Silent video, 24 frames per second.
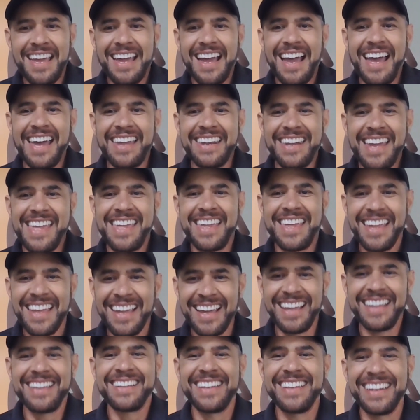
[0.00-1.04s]
And
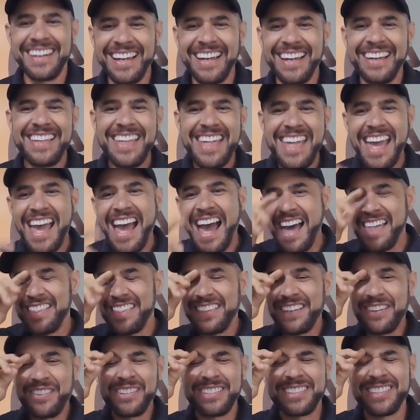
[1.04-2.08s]
and
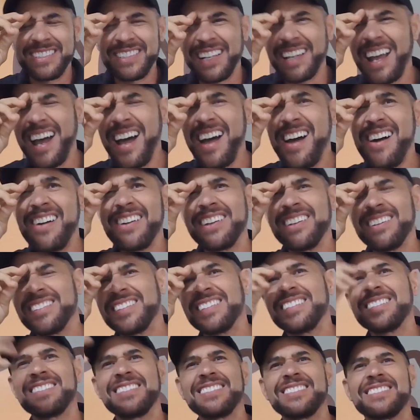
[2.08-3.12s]
they were just like,
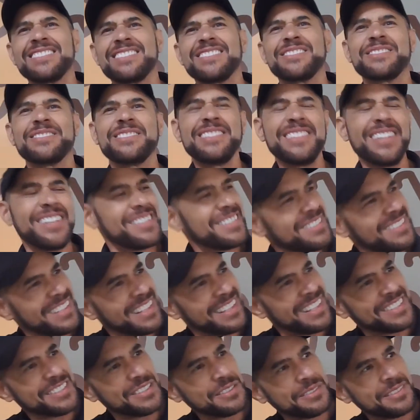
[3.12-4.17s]
oh, we noticed
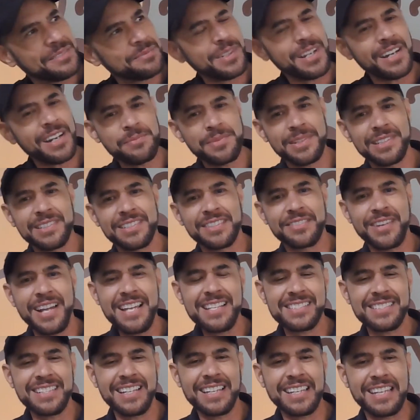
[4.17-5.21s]
like you were a bodybuilder, right?
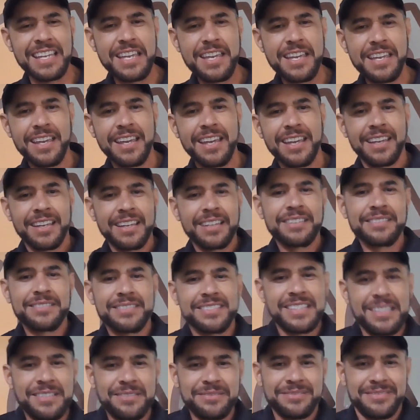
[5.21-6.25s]
It's like,
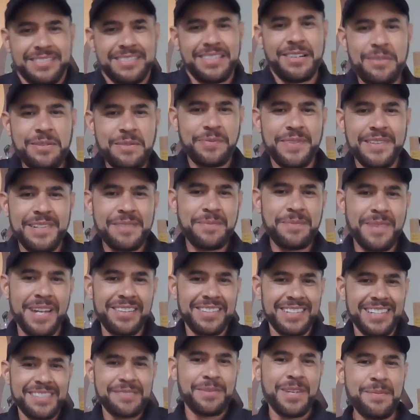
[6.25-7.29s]
how do you feel about
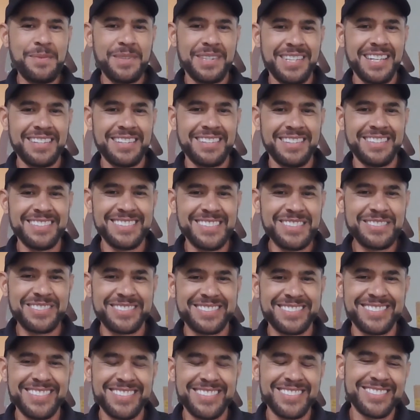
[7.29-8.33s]
like maybe taking
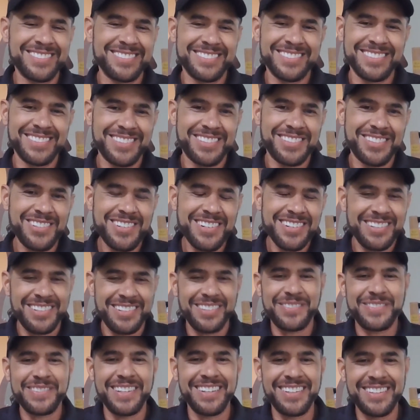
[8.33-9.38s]
your shirt
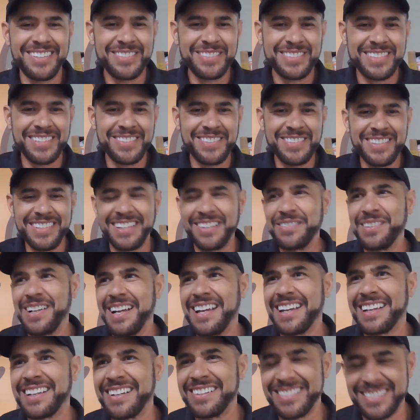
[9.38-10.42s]
off, on TV? I'm
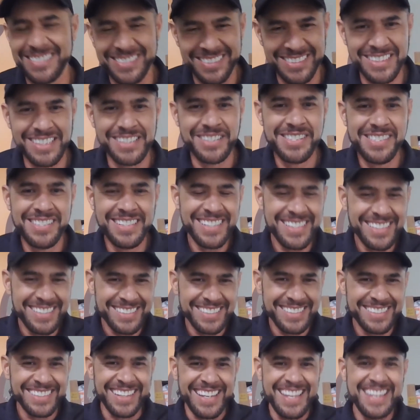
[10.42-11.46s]
like, are you
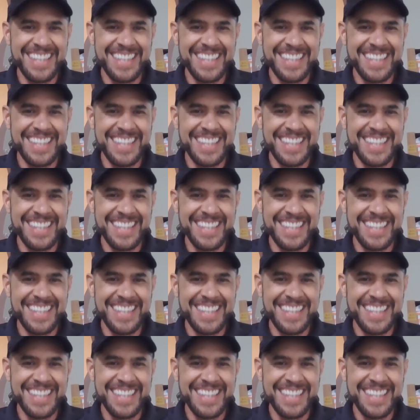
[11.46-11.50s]
serious?